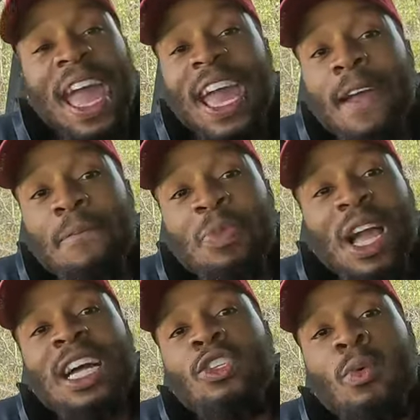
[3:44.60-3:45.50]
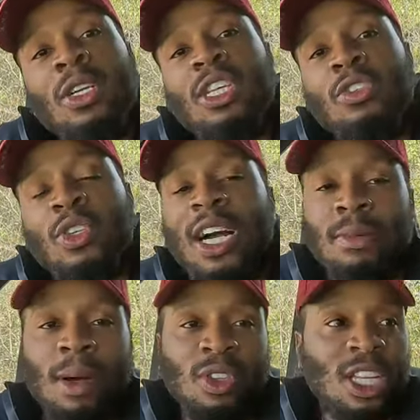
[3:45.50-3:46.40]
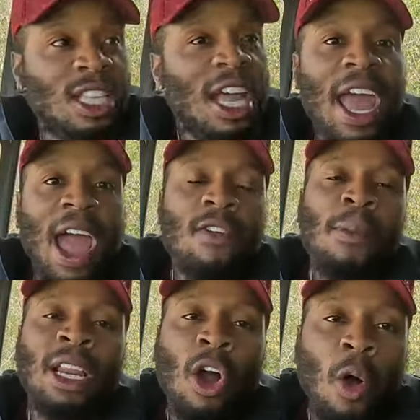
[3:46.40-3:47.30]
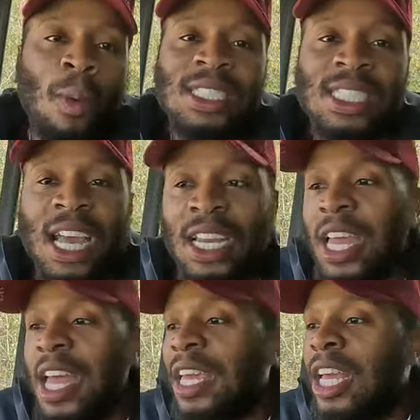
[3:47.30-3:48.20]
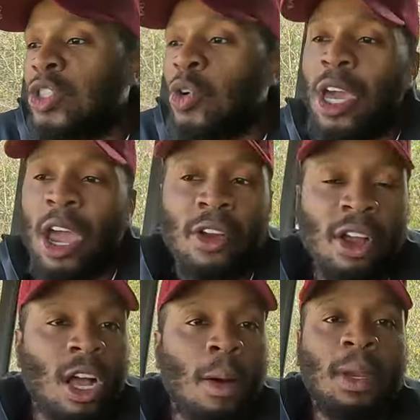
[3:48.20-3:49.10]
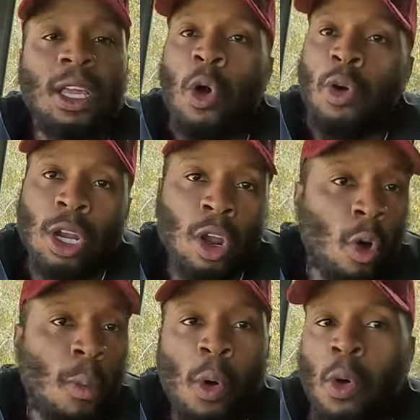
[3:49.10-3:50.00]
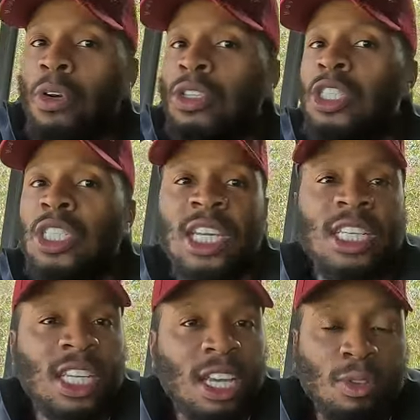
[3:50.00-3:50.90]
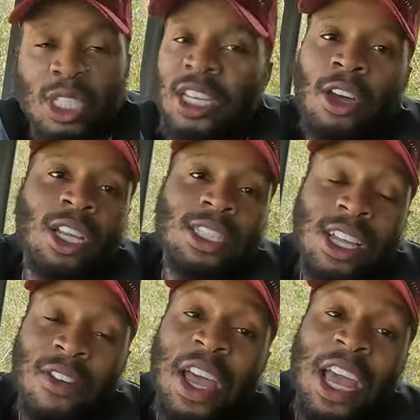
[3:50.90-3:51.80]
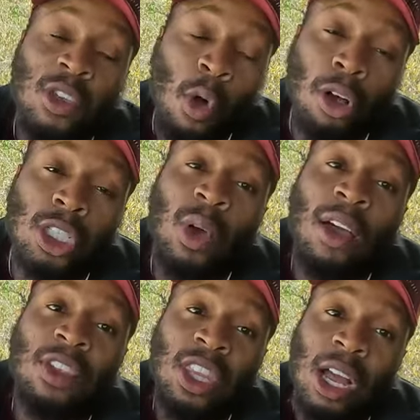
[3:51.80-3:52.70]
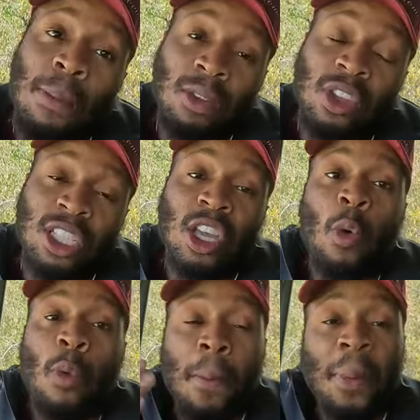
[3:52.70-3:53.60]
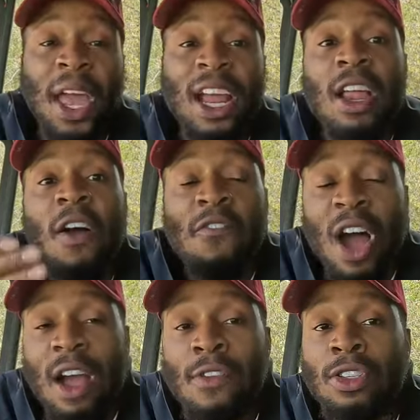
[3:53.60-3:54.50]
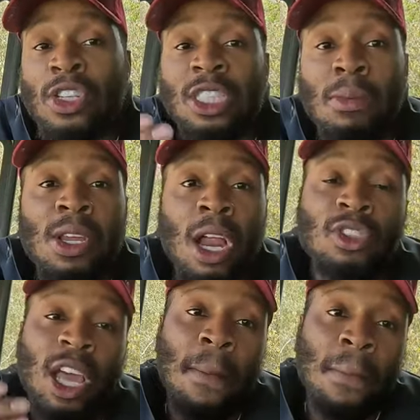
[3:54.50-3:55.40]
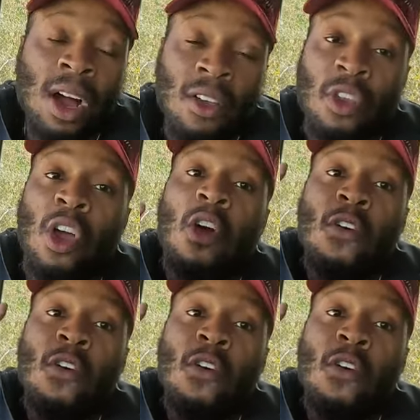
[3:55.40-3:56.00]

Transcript: And I do want to talk to you guys about this. Everybody always said, get your carrier company, go on the load boards, get the DOT and all that stuff. You also have to think about this. We're paying 500 and some dollars a month